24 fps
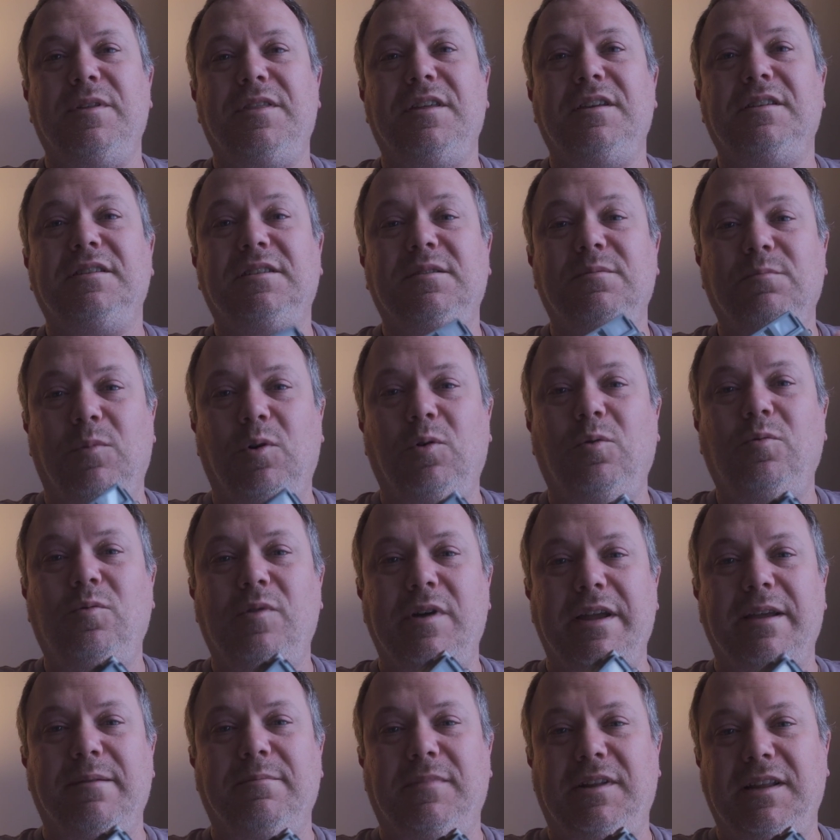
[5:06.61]
small
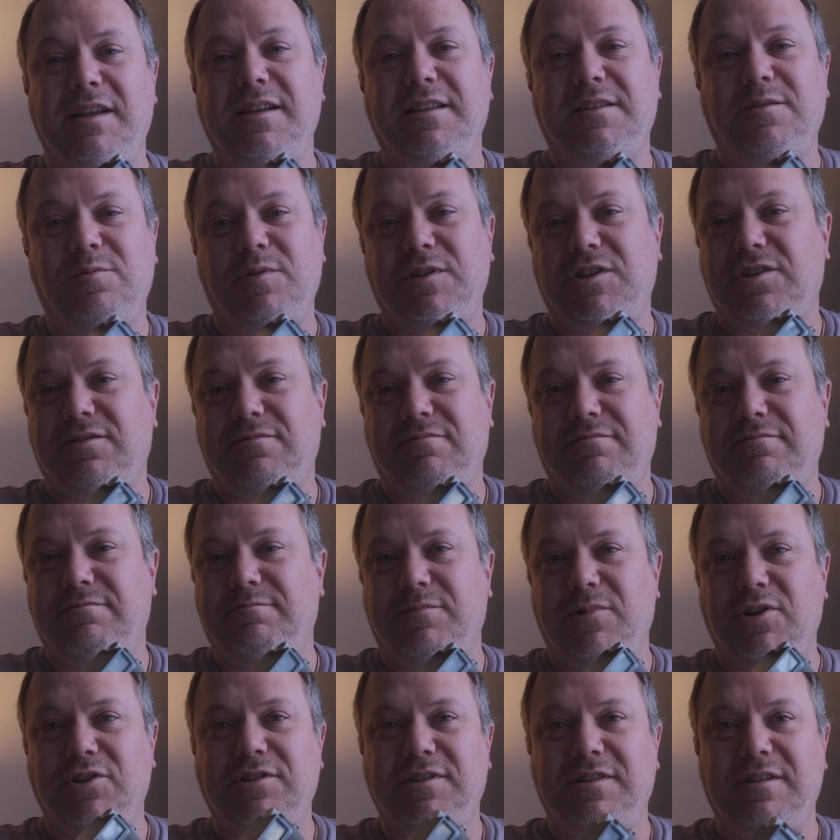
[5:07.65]
M lens, which
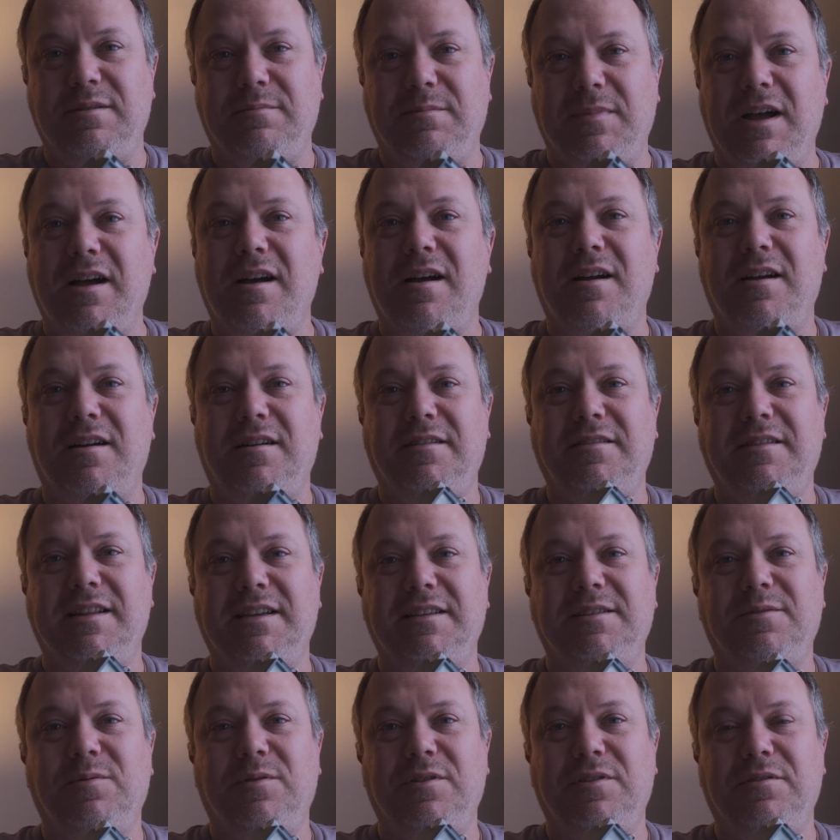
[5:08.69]
most of them are, and
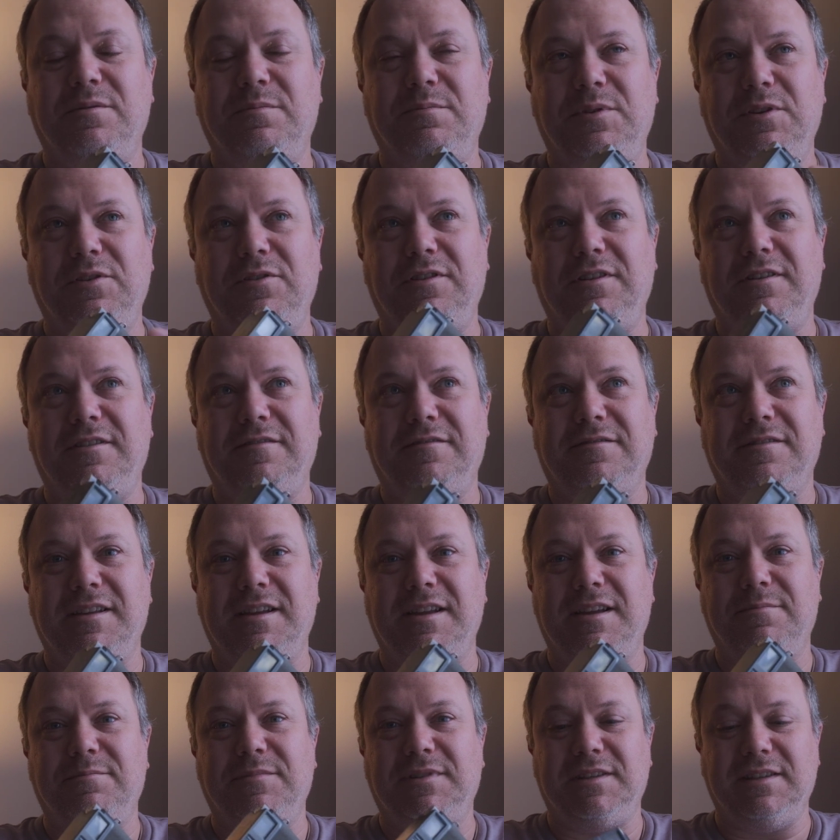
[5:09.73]
that's what the beauty of the
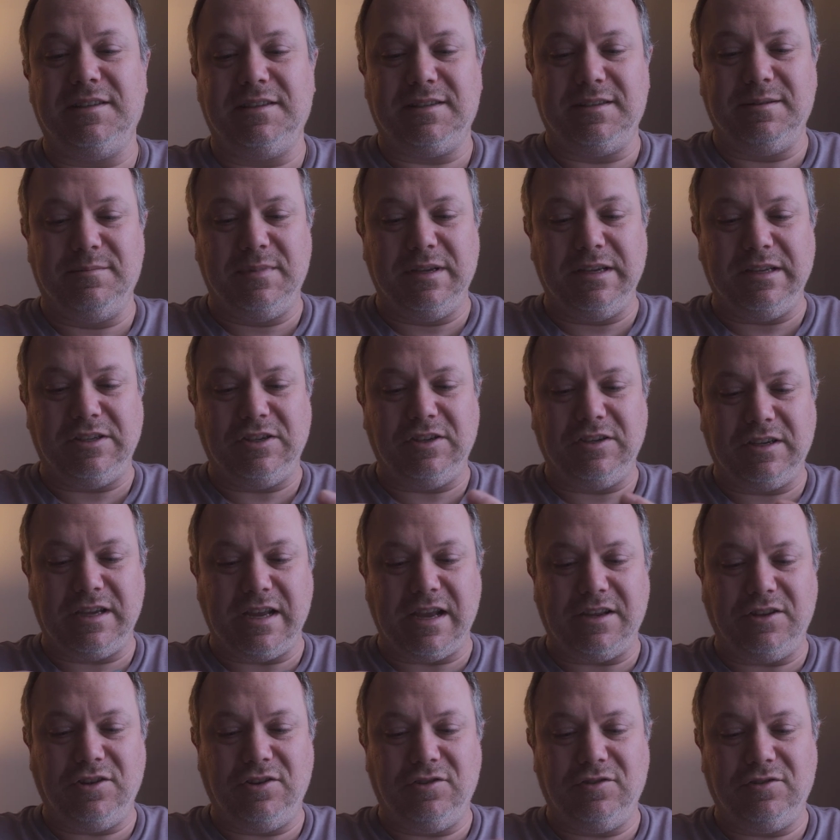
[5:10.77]
M system is, you
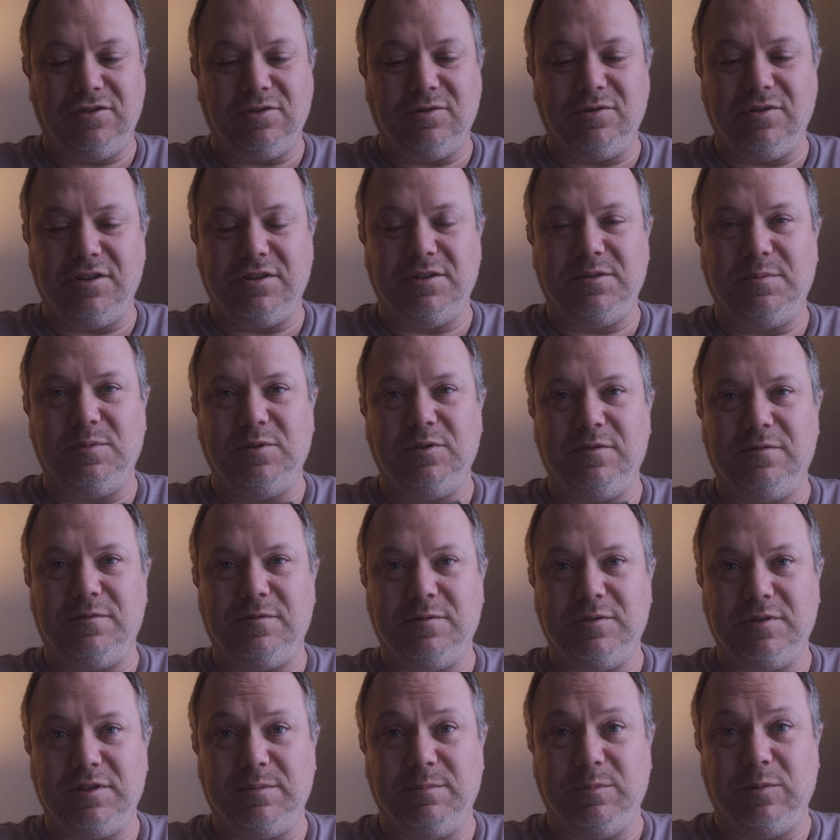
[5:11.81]
can use all those
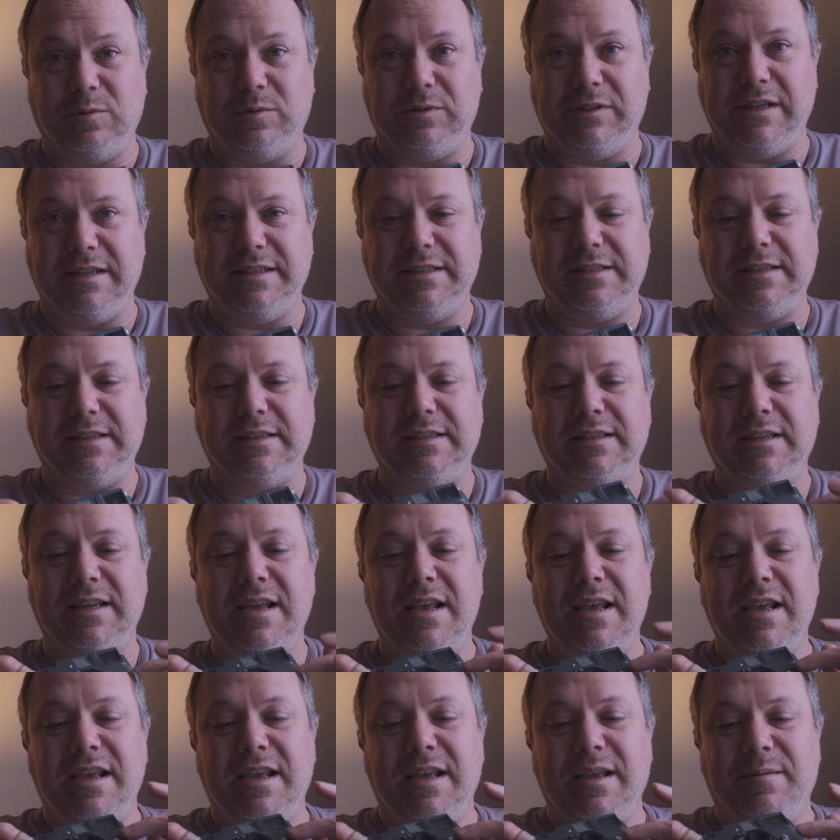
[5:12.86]
beautiful small lenses,
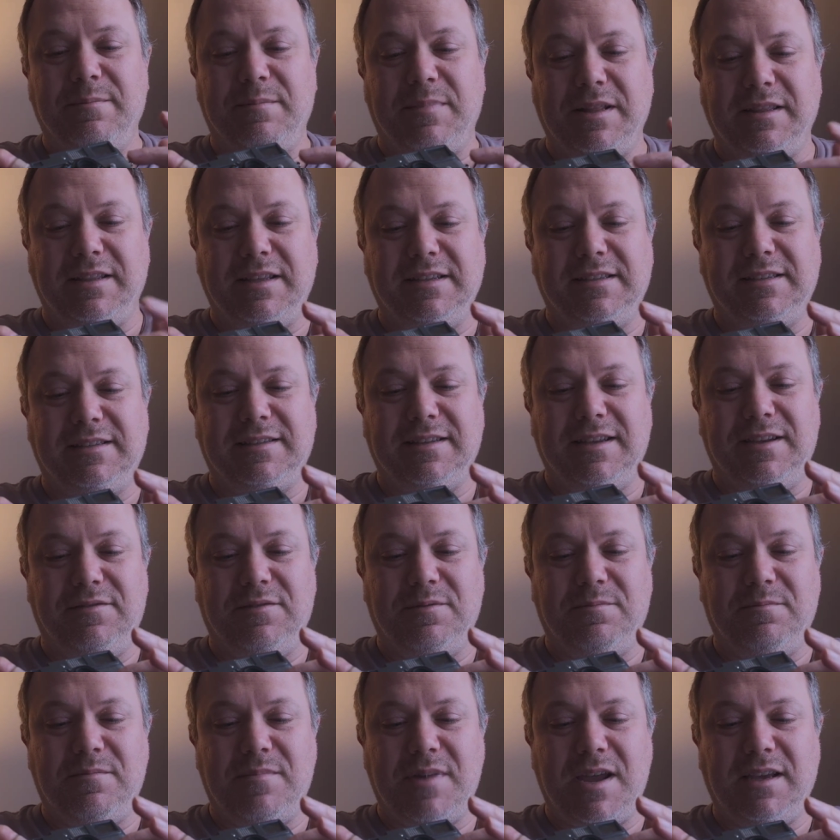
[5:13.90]
but this
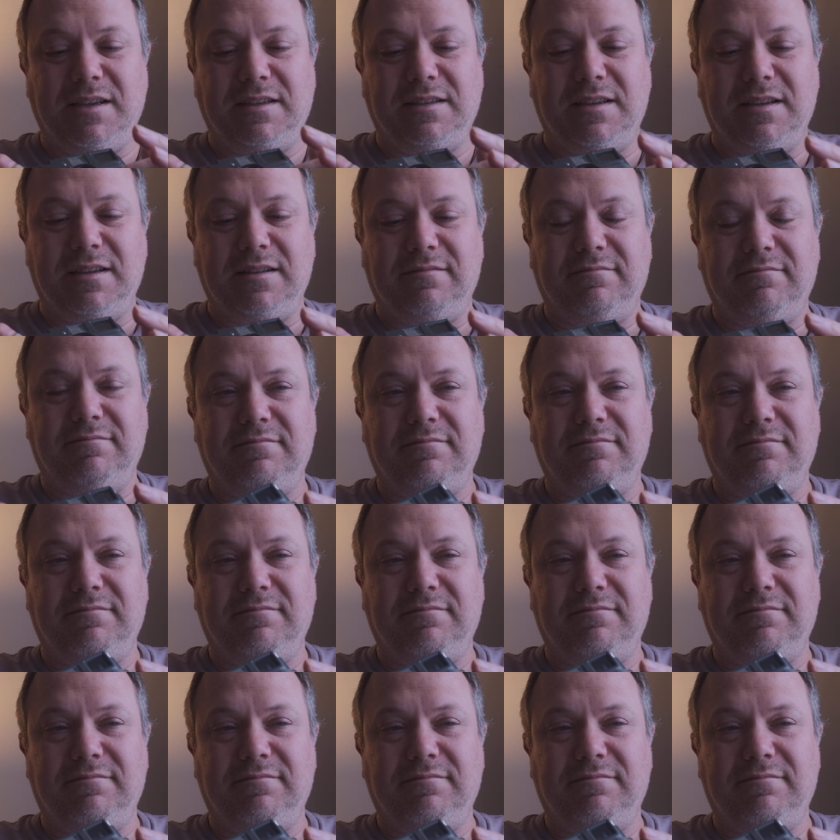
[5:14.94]
even makes it,